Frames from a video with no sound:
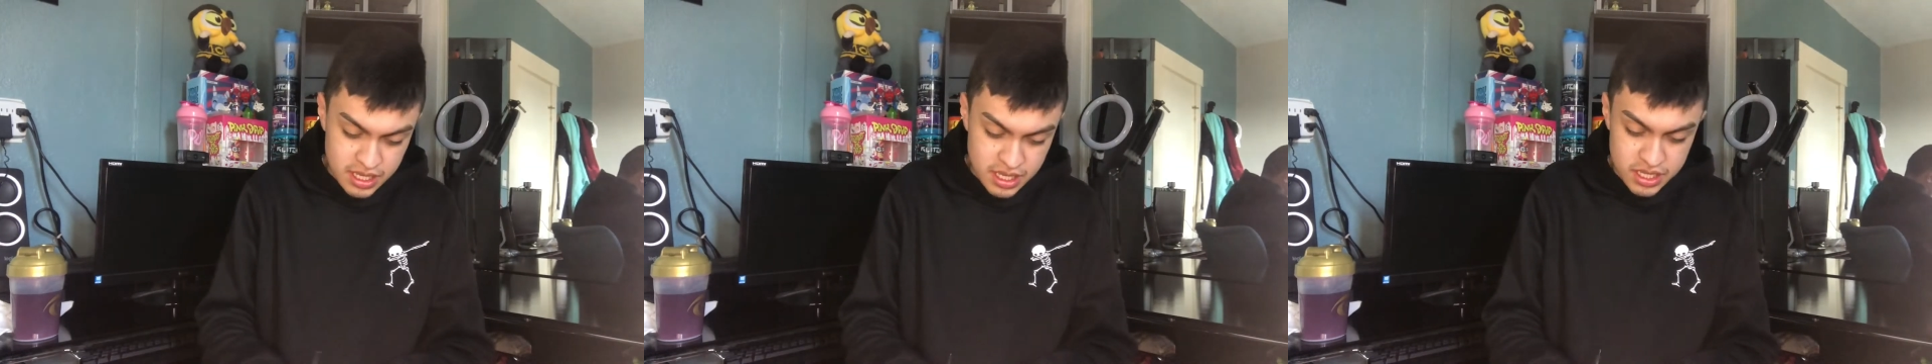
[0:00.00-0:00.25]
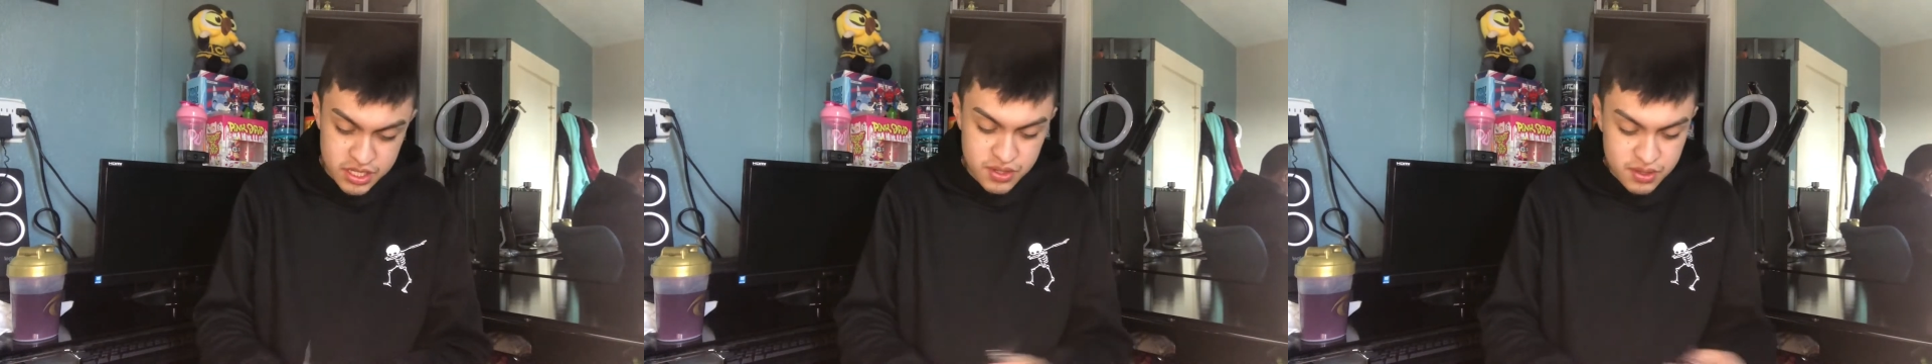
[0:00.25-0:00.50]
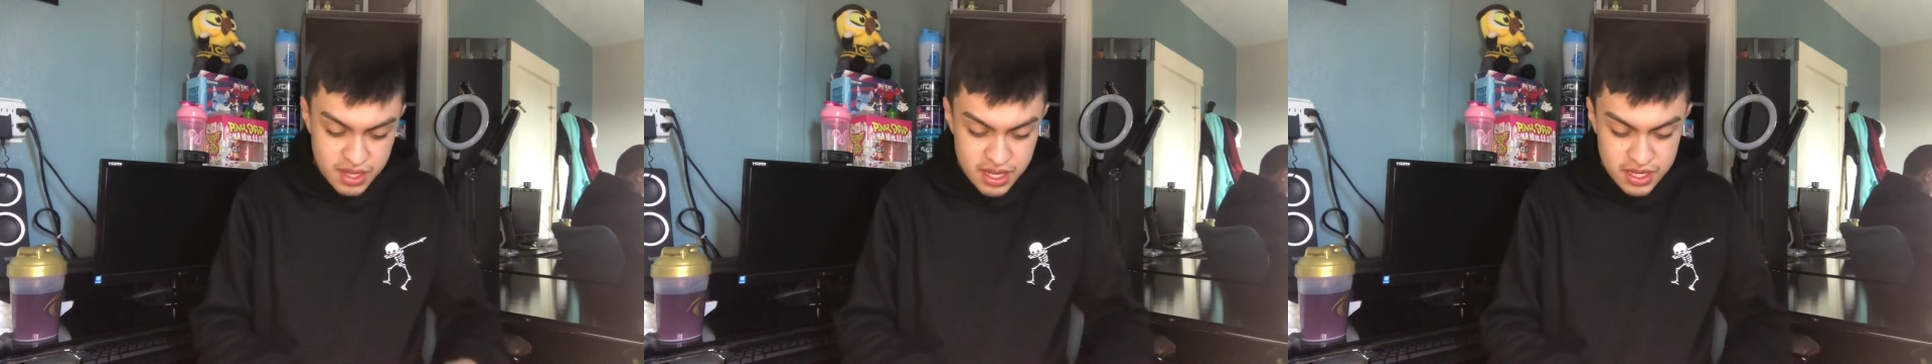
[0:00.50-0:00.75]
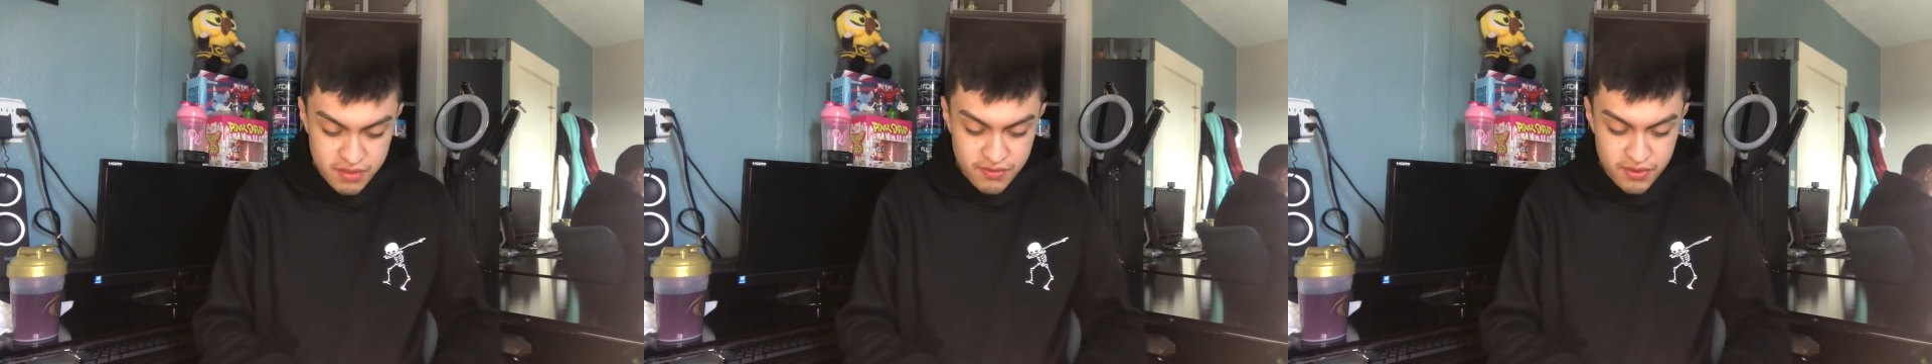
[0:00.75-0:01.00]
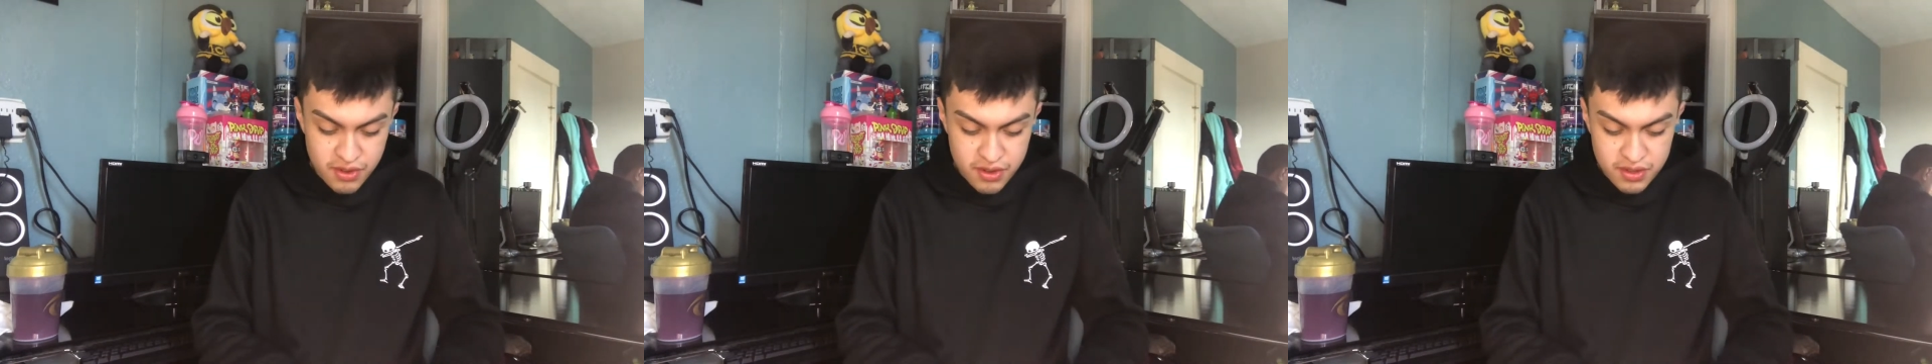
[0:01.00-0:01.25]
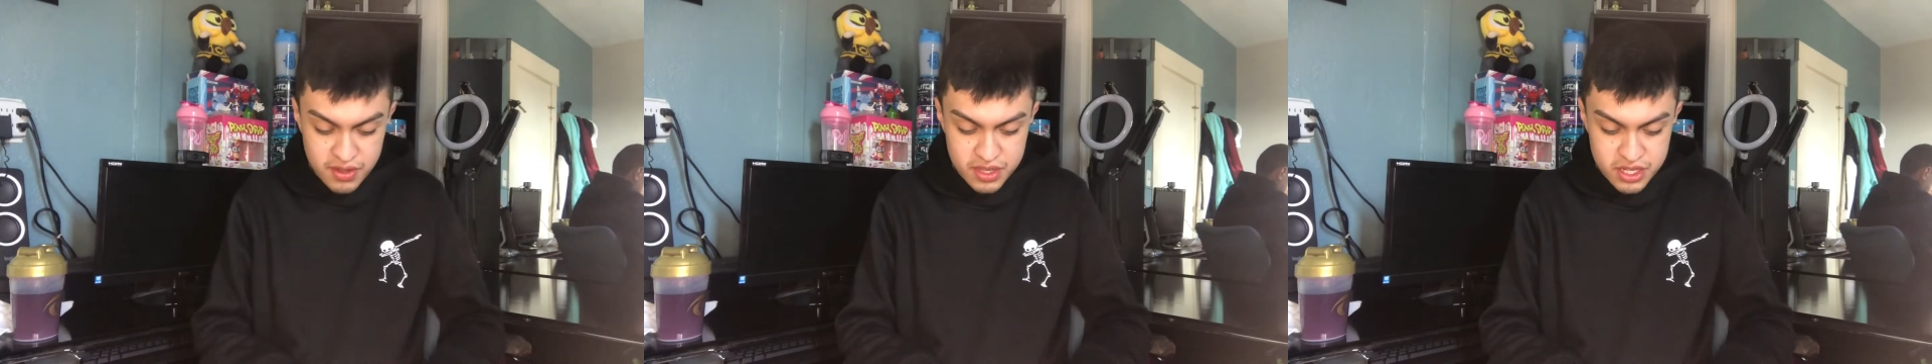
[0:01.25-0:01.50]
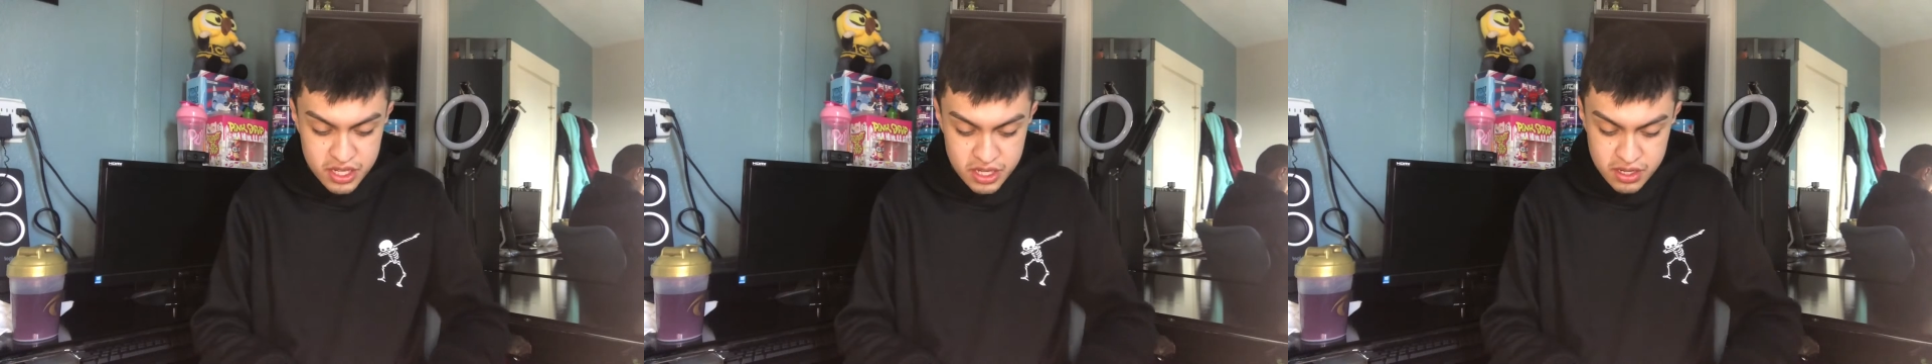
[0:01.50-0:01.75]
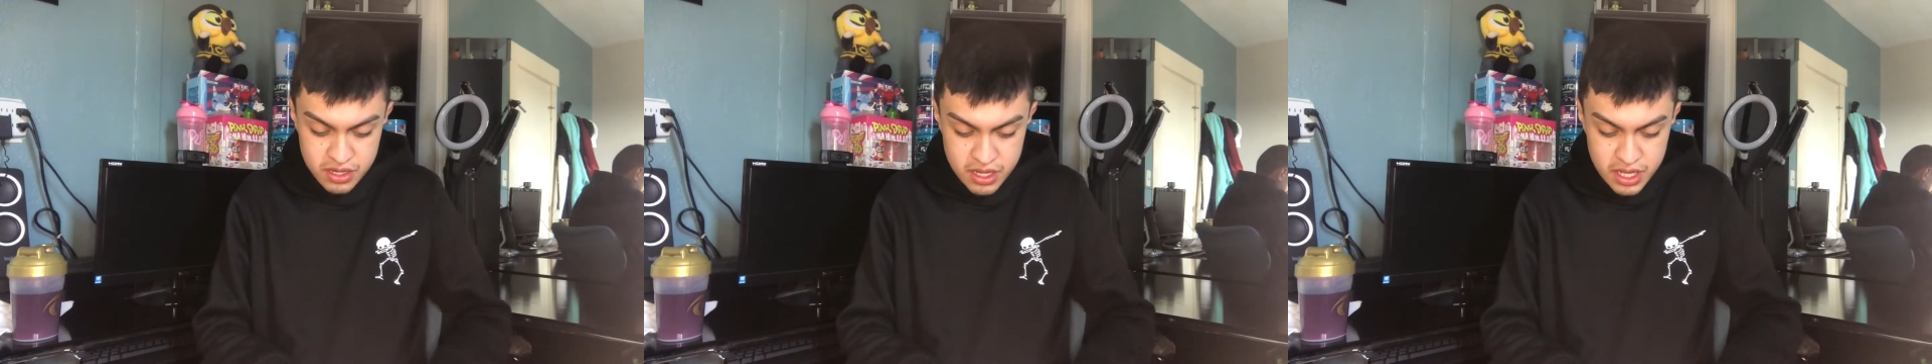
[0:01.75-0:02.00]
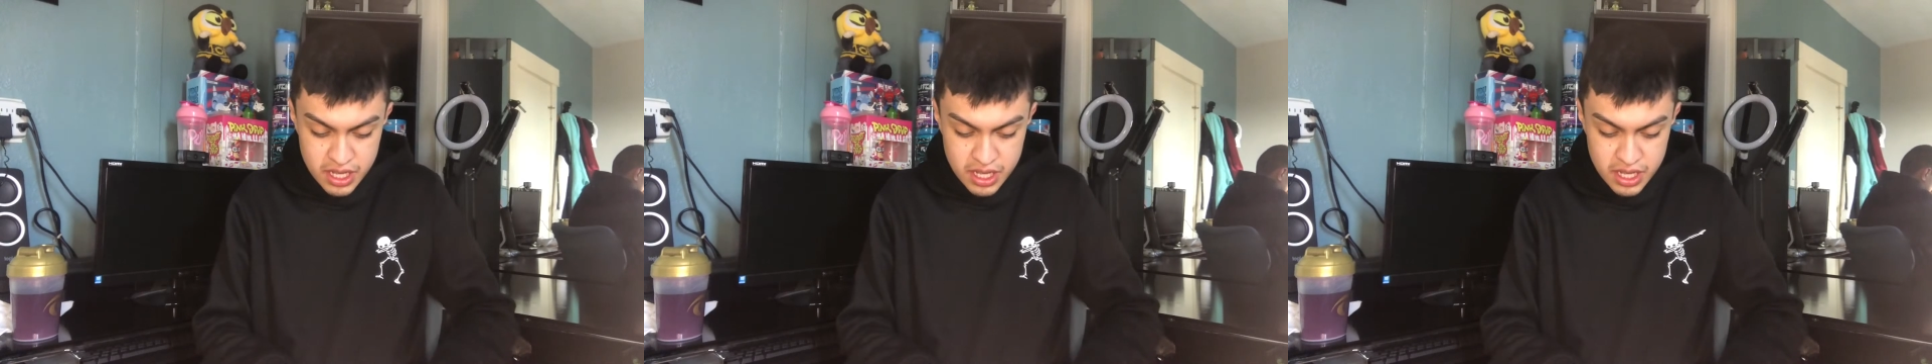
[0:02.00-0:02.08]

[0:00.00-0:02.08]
and show you guys the full look of the shaker.